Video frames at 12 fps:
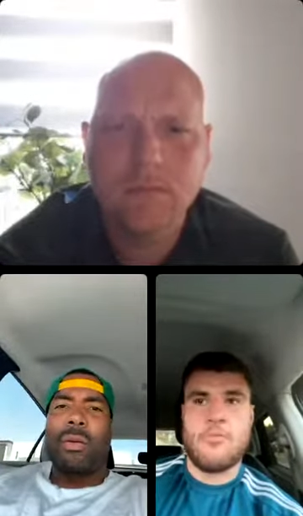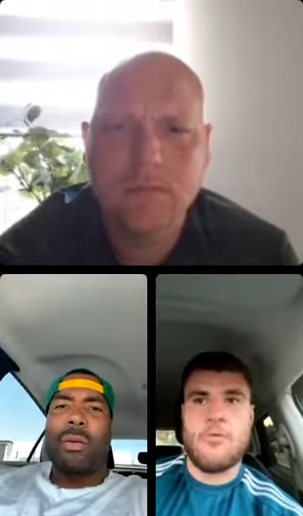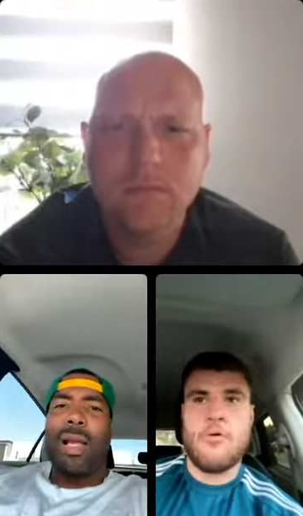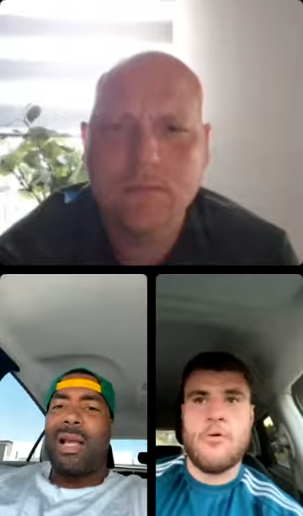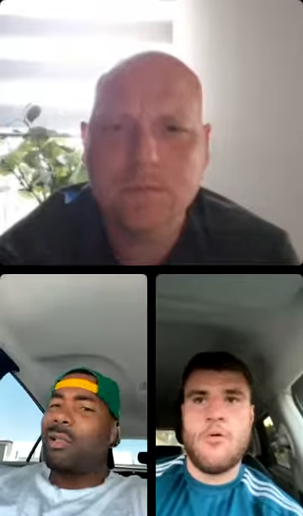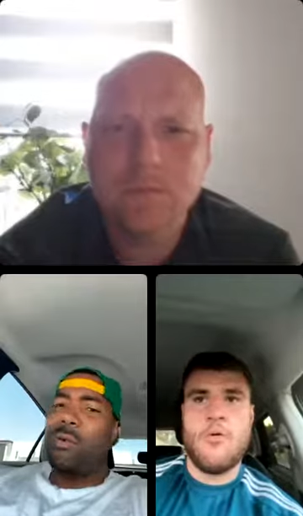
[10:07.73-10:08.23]

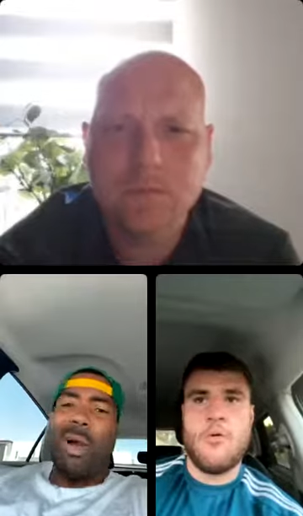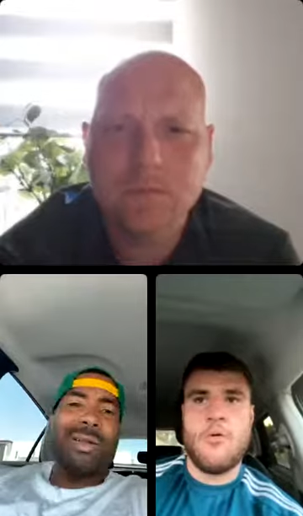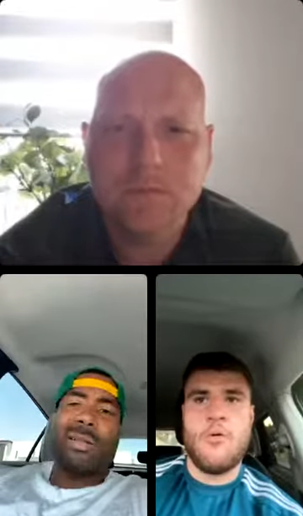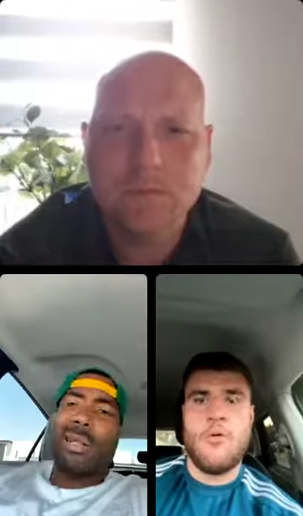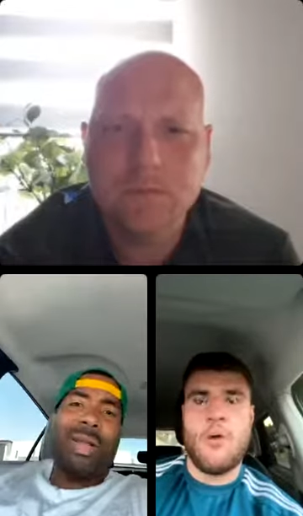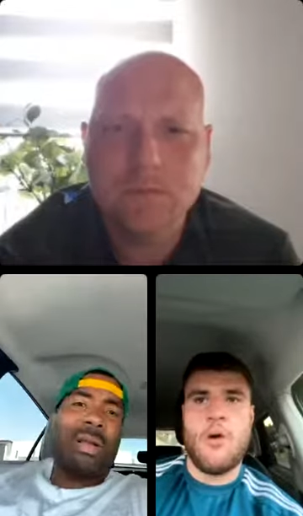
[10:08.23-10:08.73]
Speaker 1: That's the worst
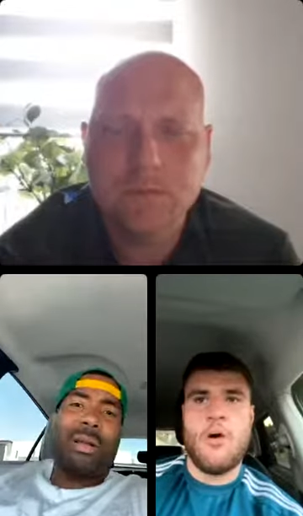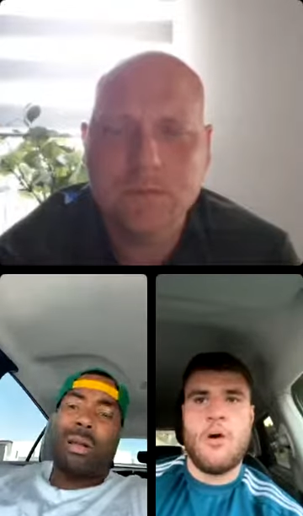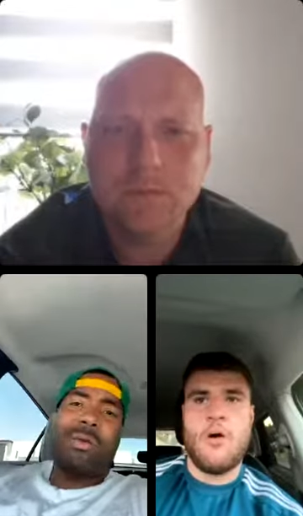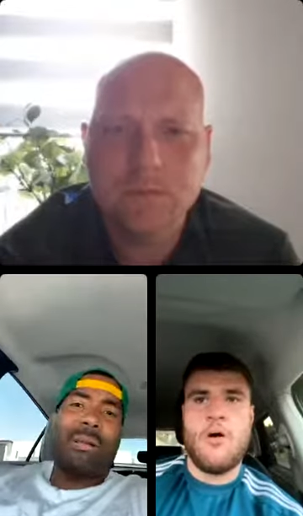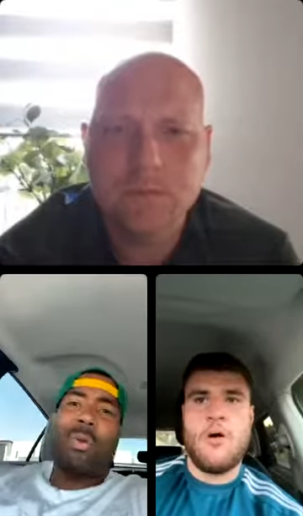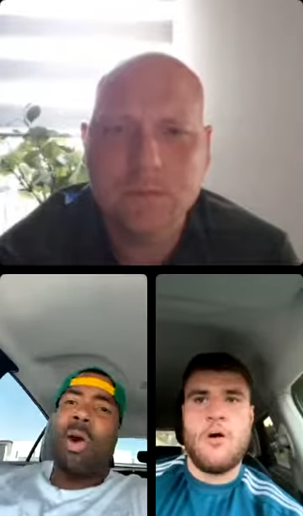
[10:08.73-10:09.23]
thing he can
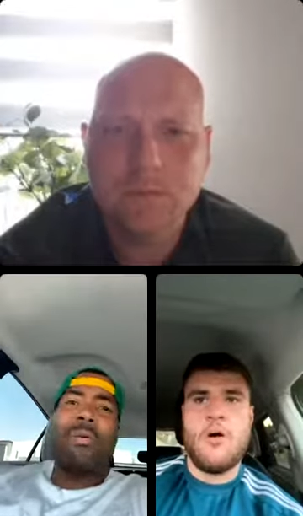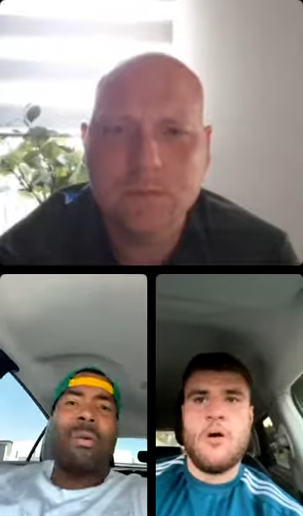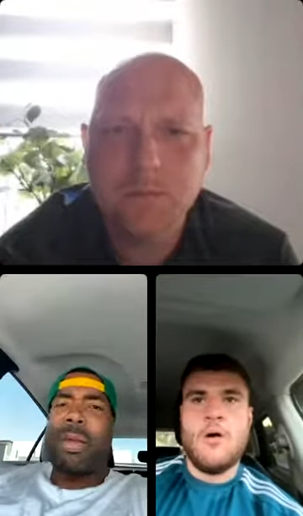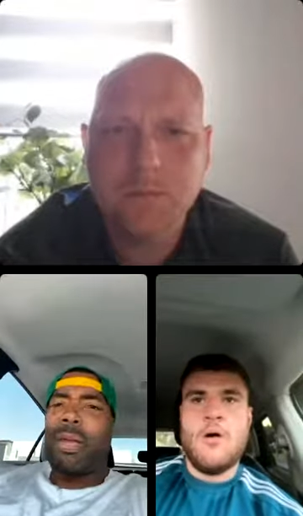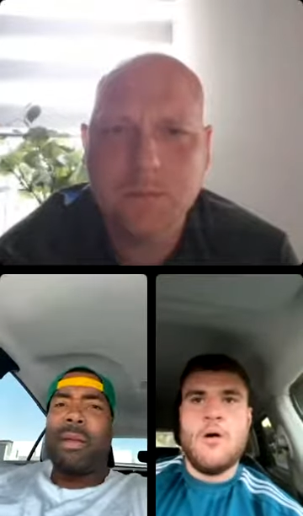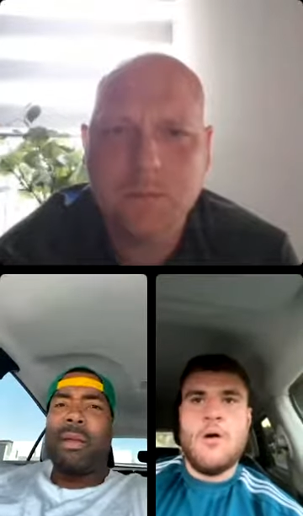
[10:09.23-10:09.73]
do is brawl with
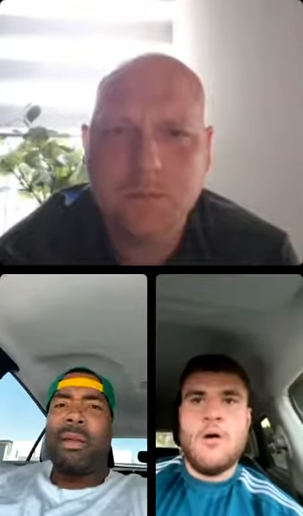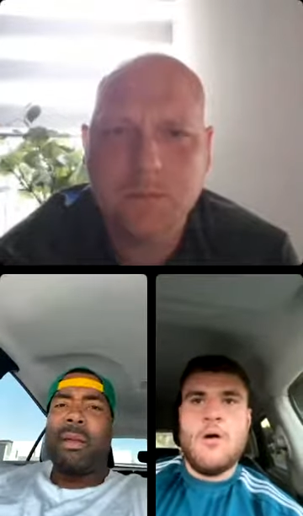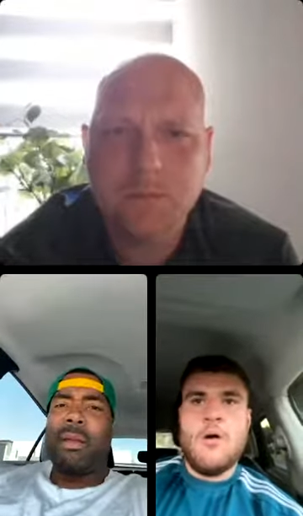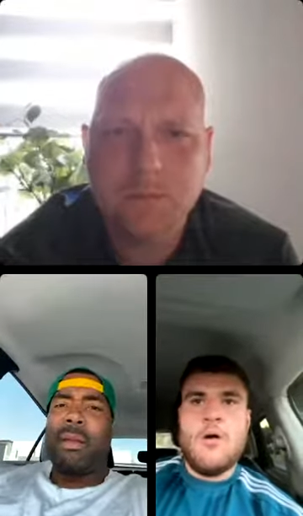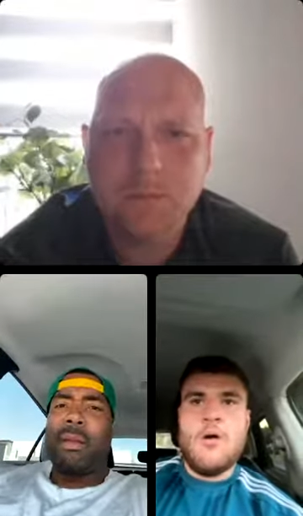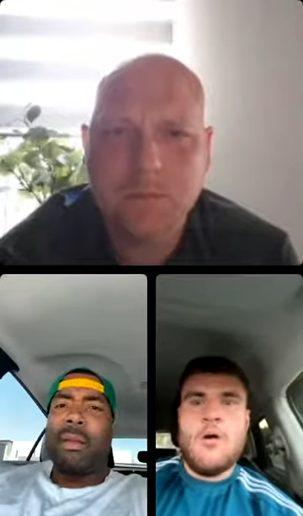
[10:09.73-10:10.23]
me.
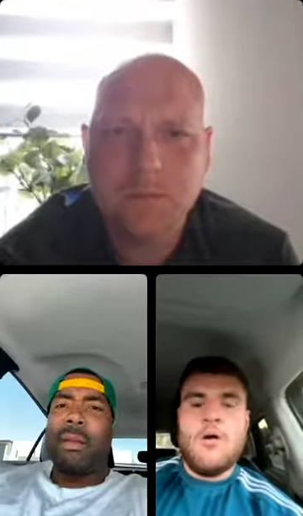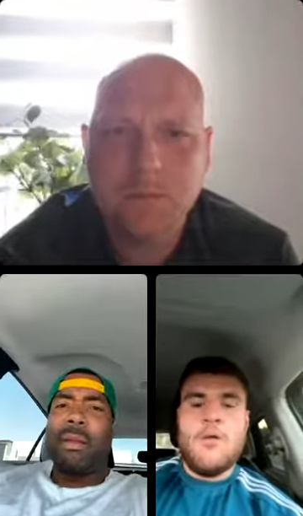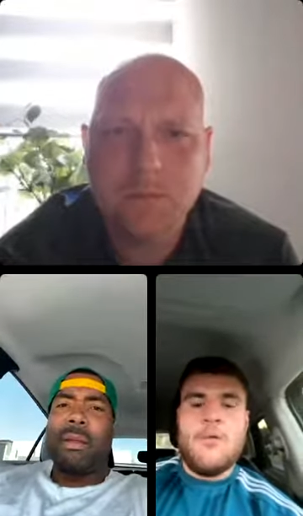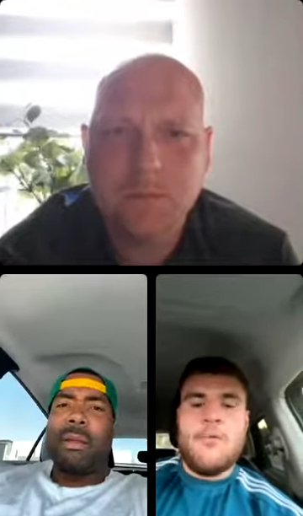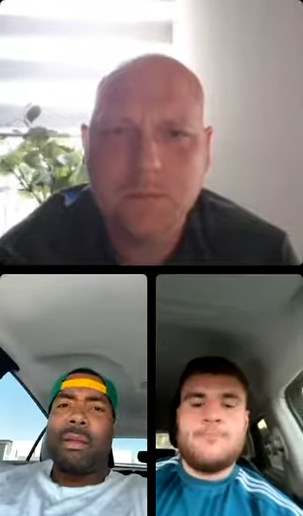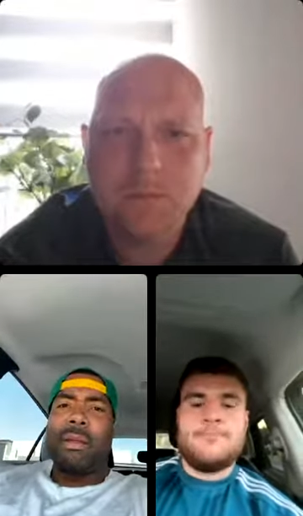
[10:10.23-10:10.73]

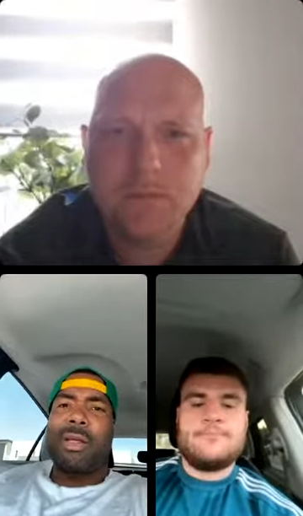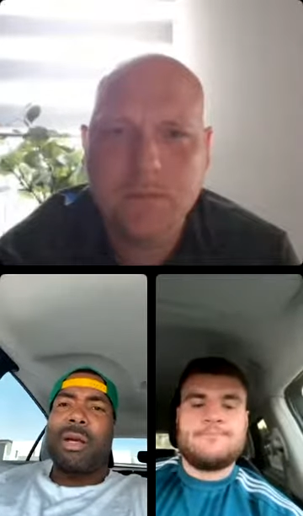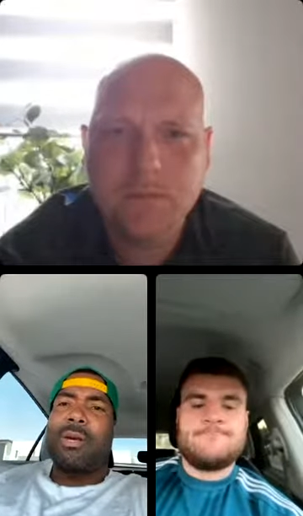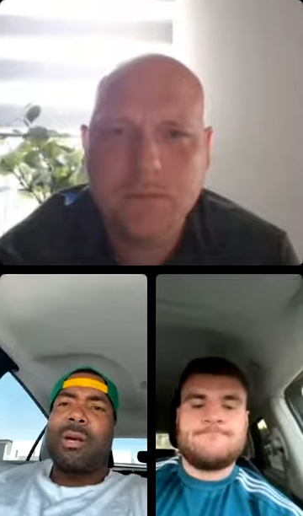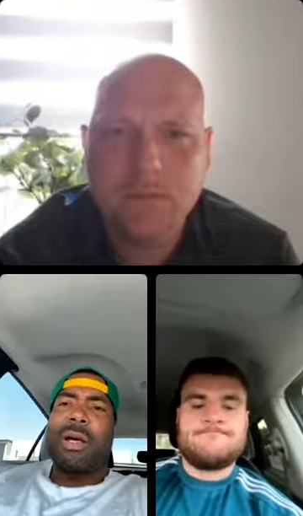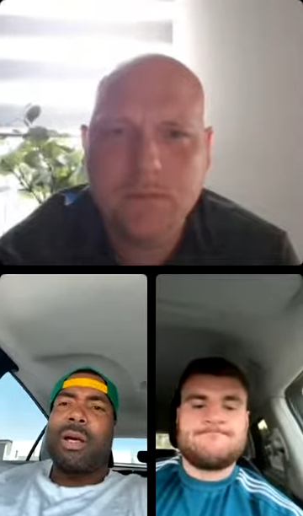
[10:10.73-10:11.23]

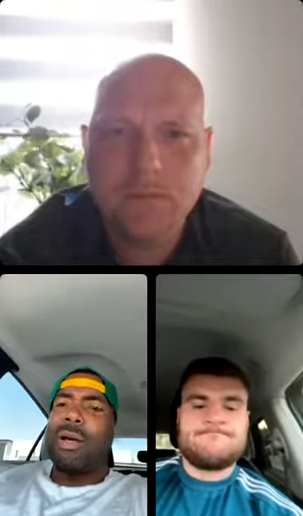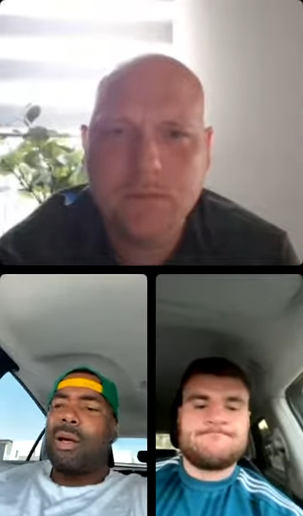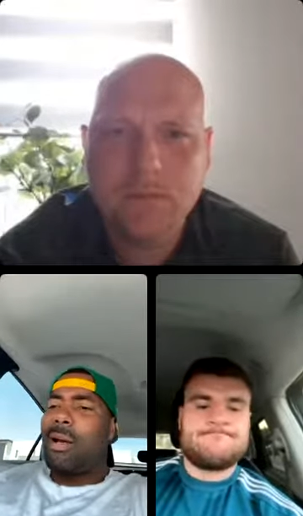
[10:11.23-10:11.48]
So uh,